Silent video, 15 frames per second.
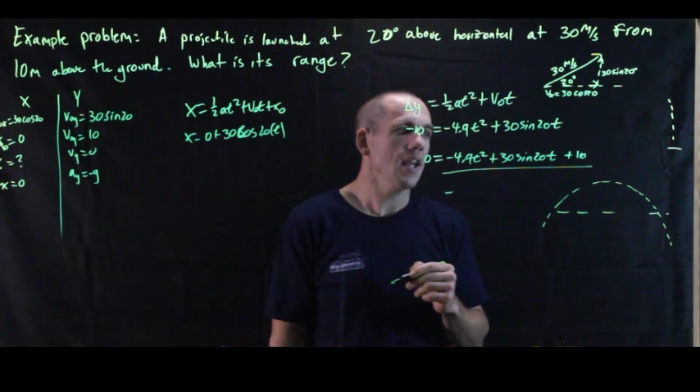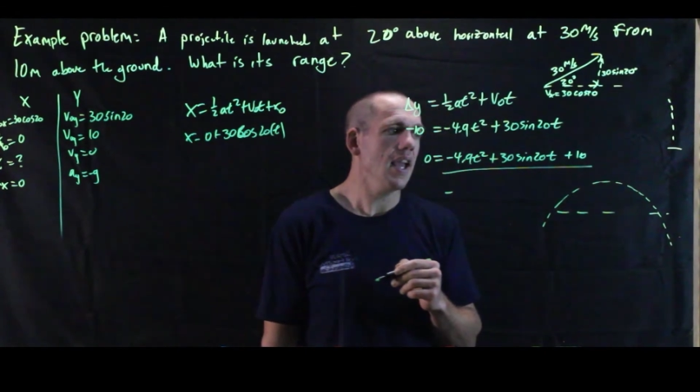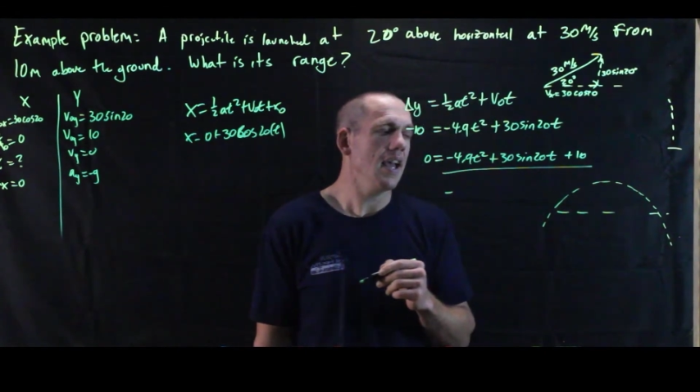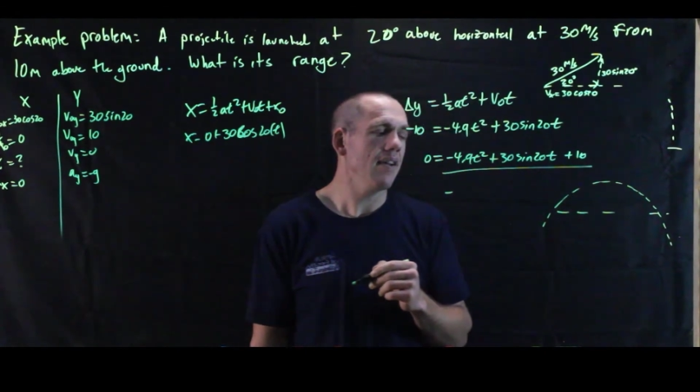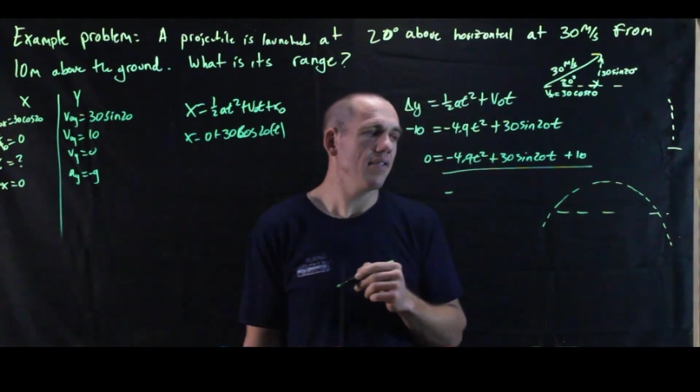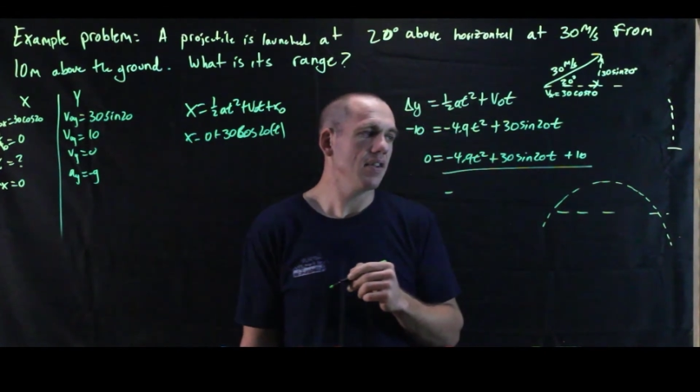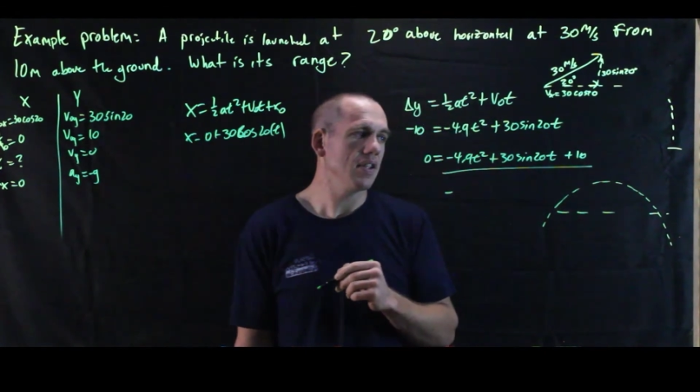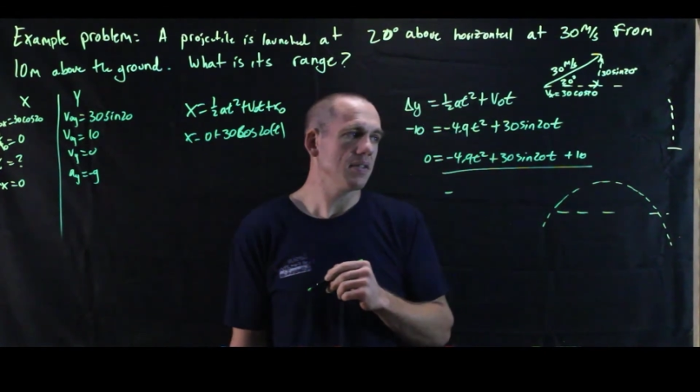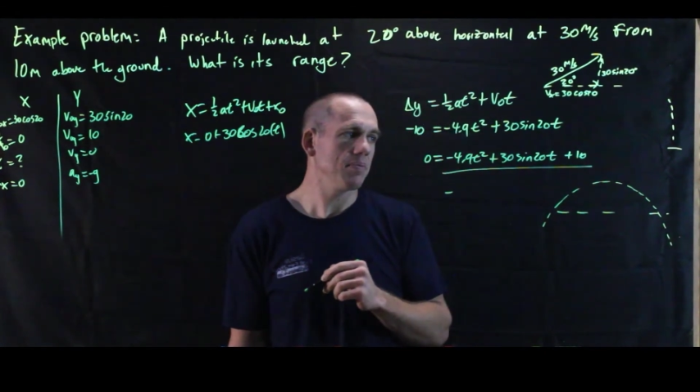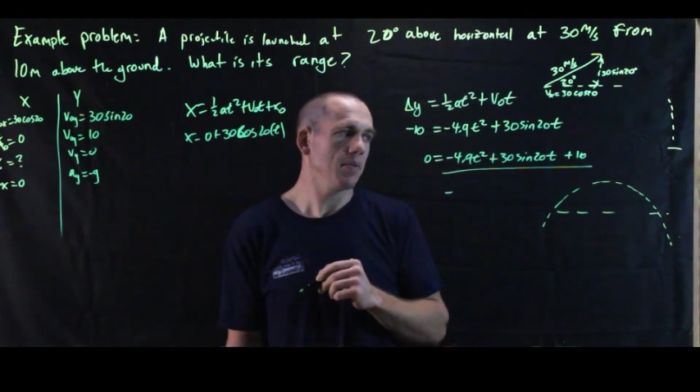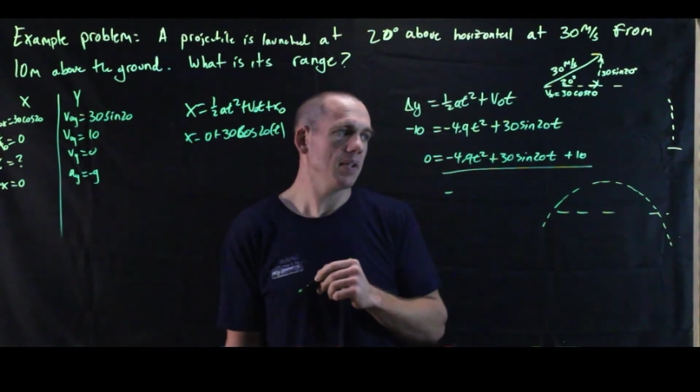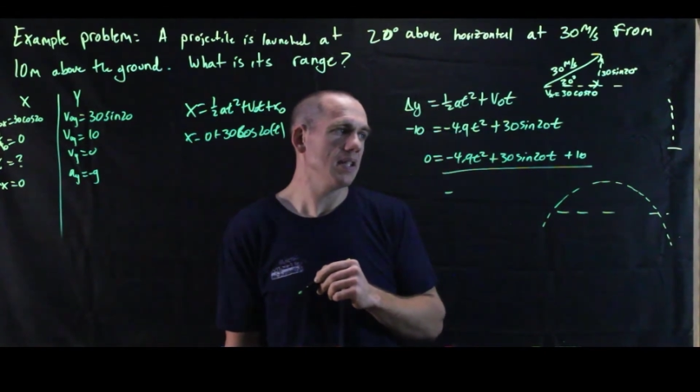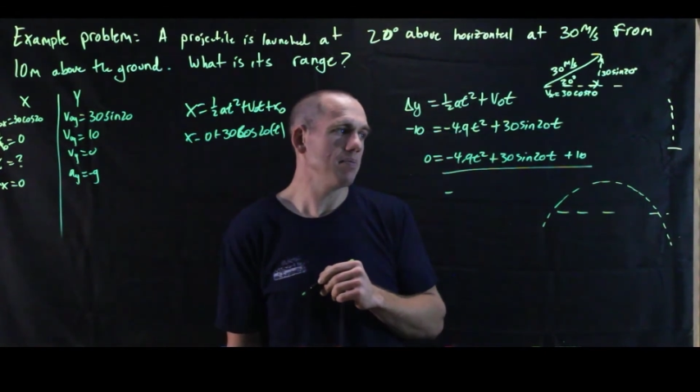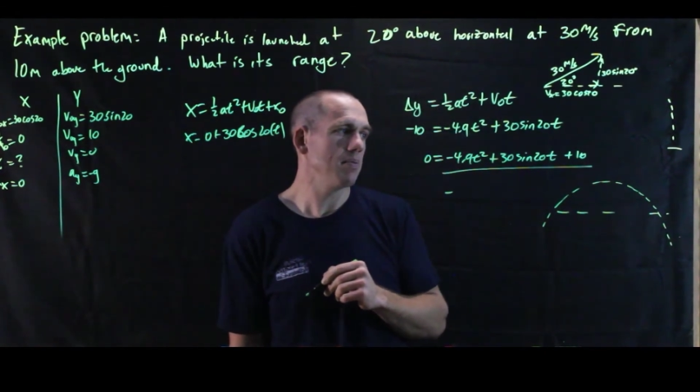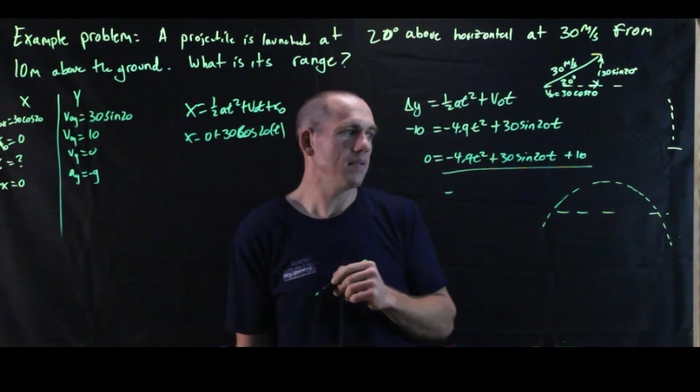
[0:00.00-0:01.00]
to have a
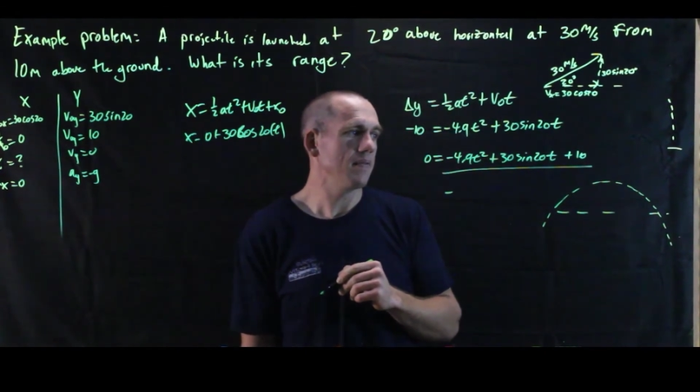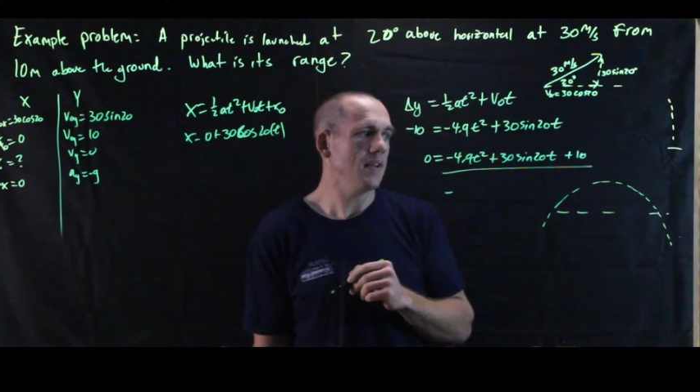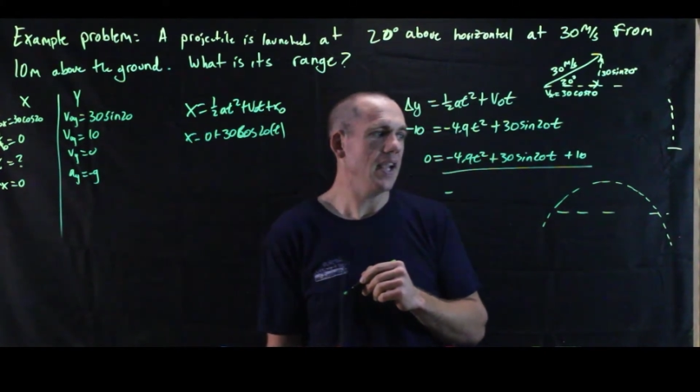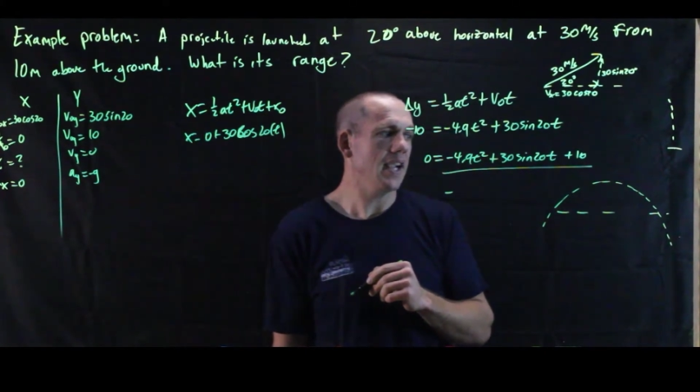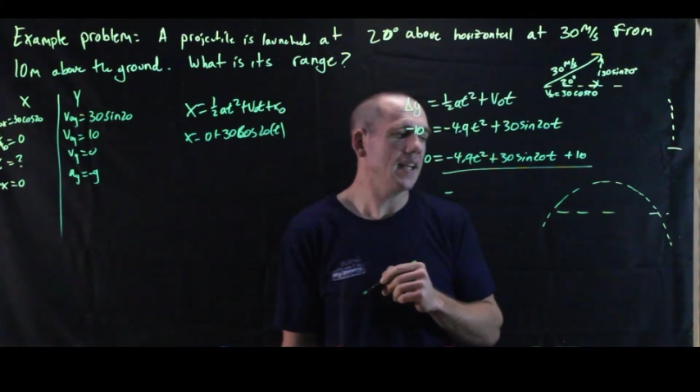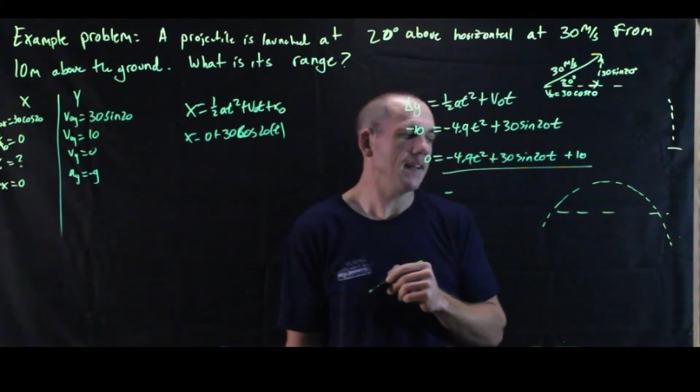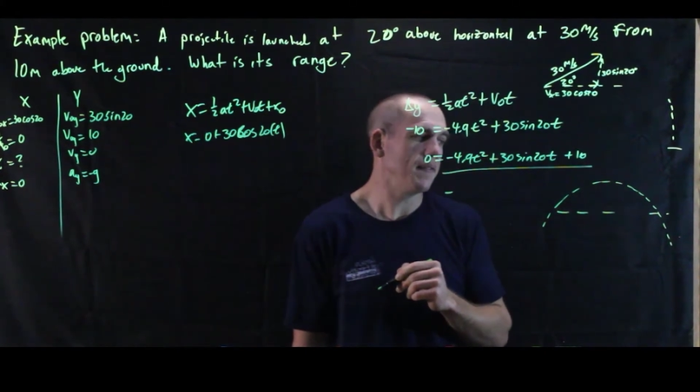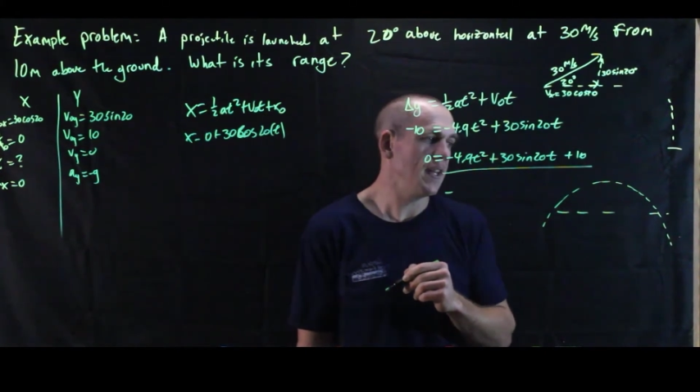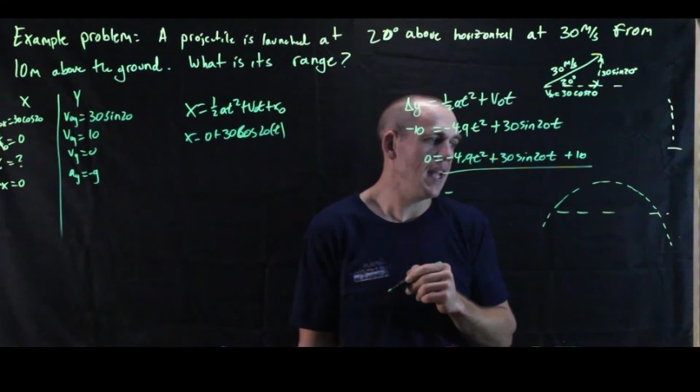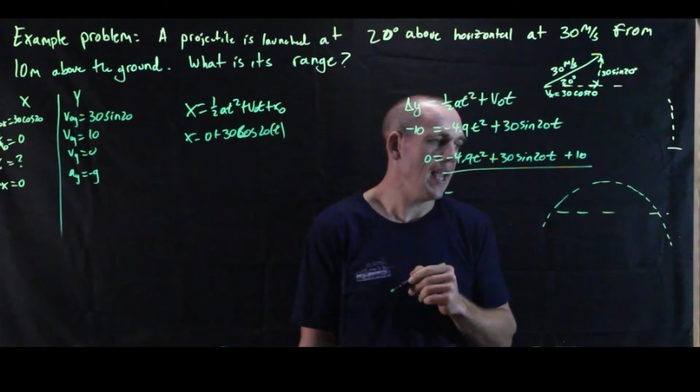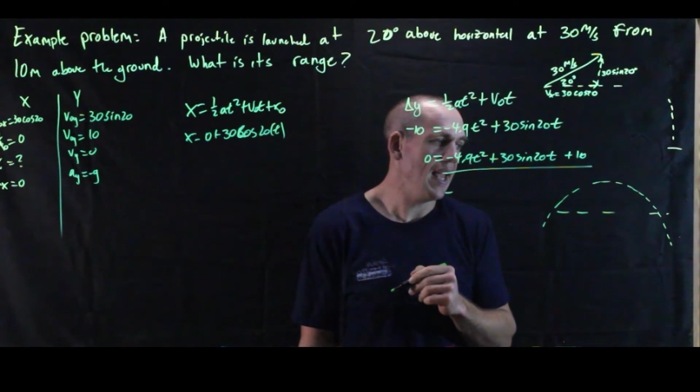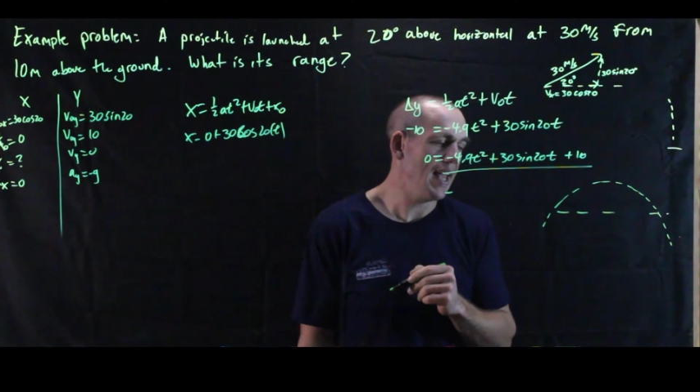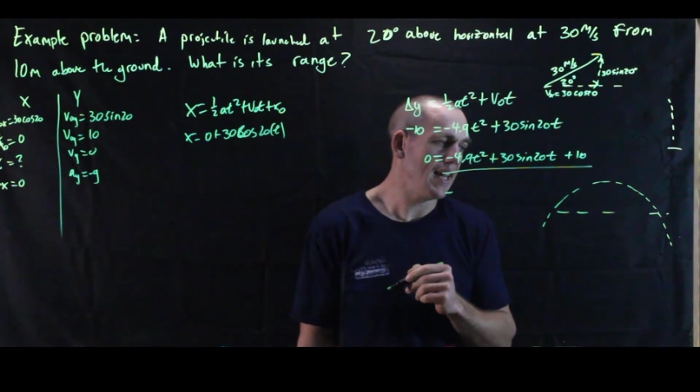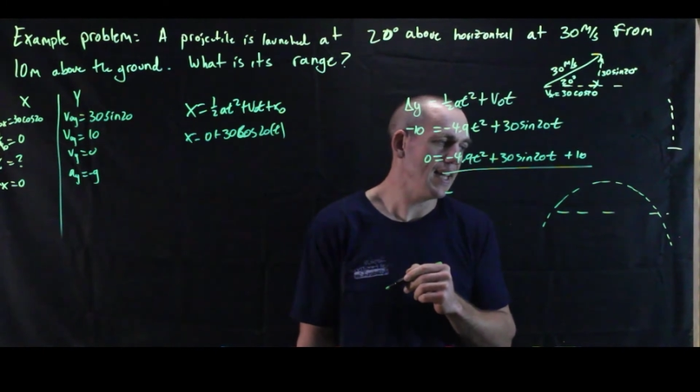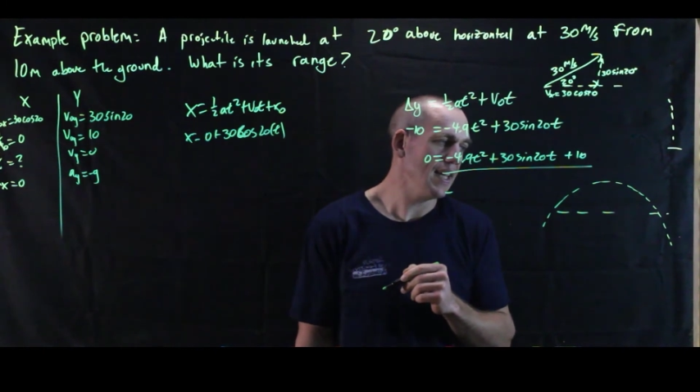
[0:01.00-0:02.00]
displacement of negative
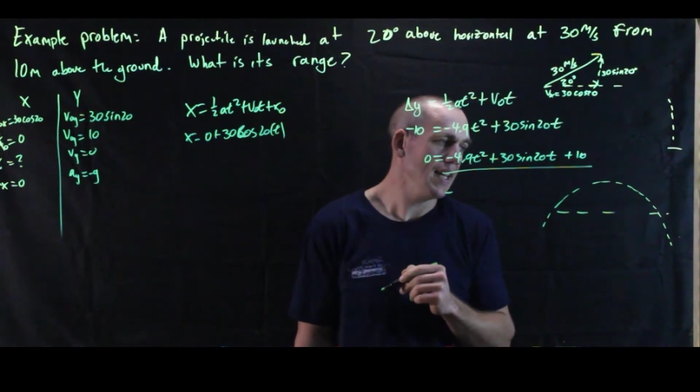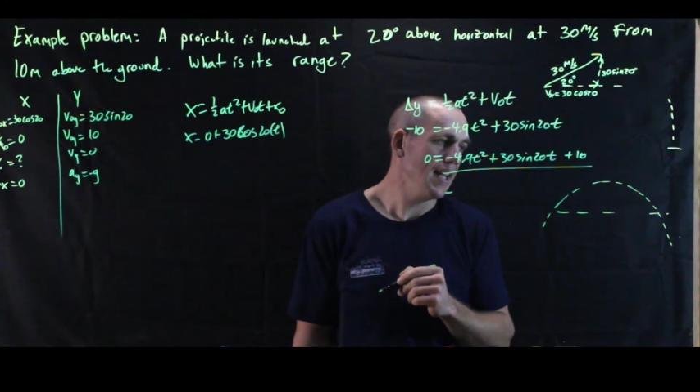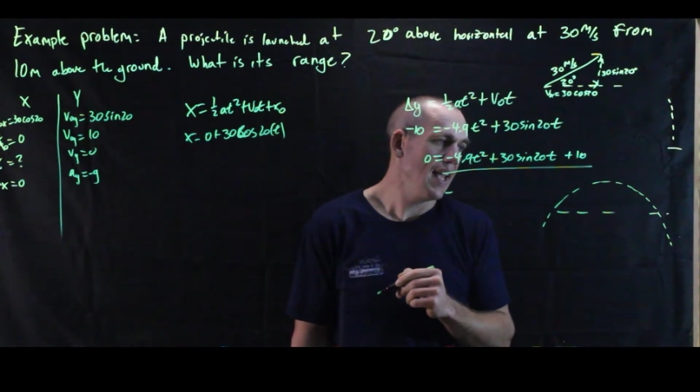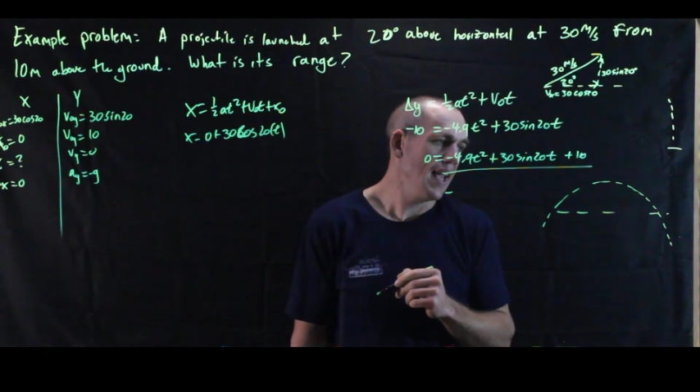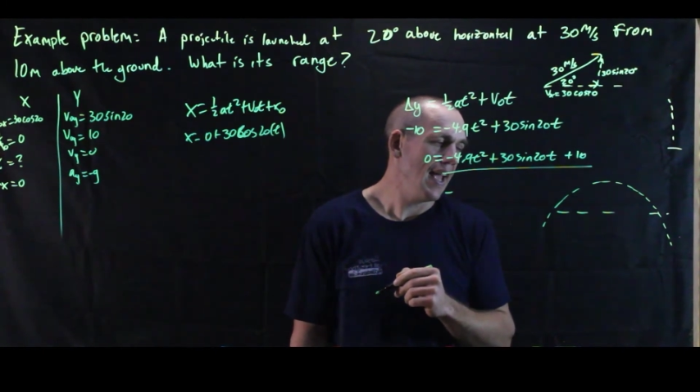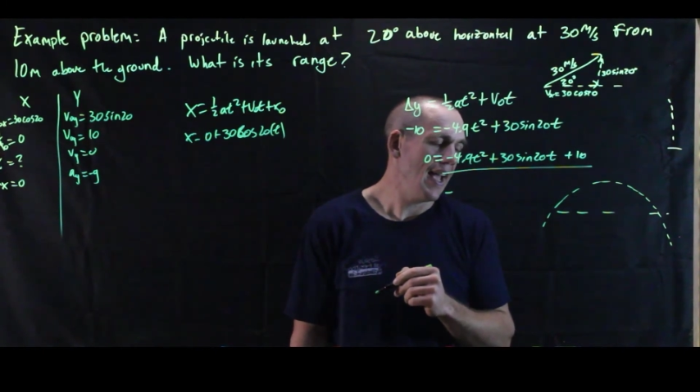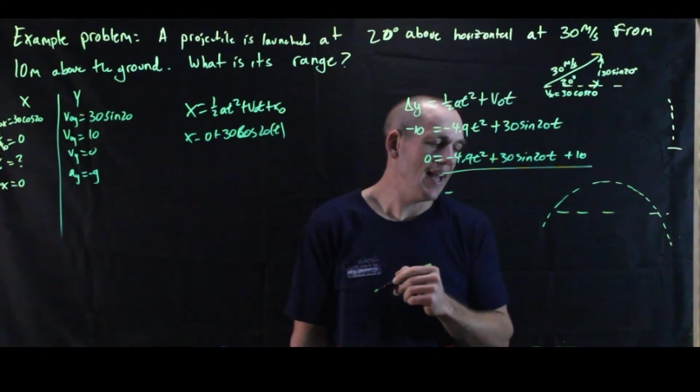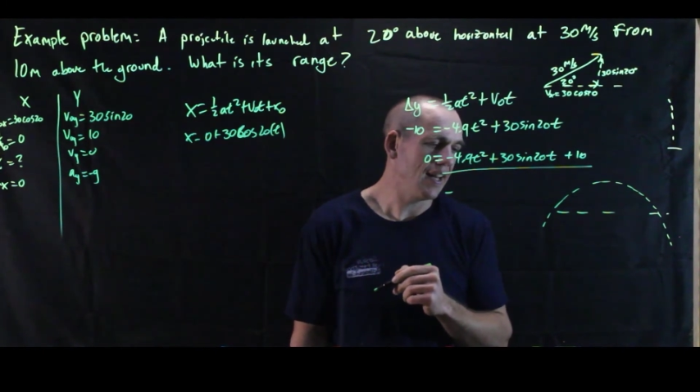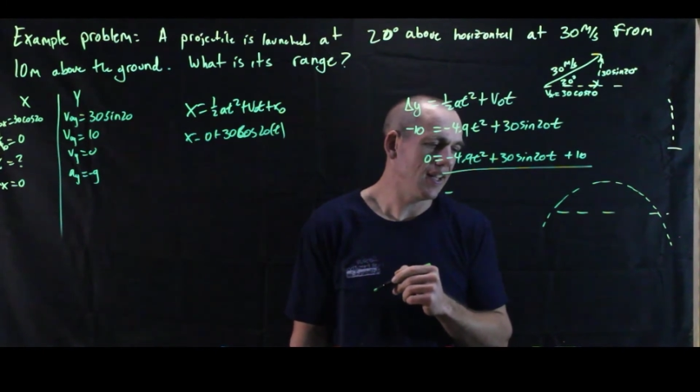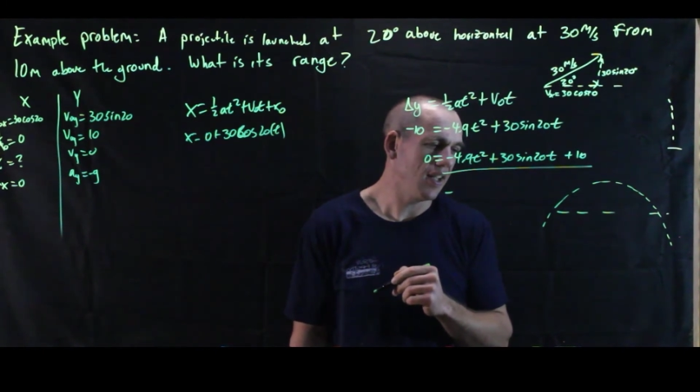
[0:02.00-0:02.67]
10 at a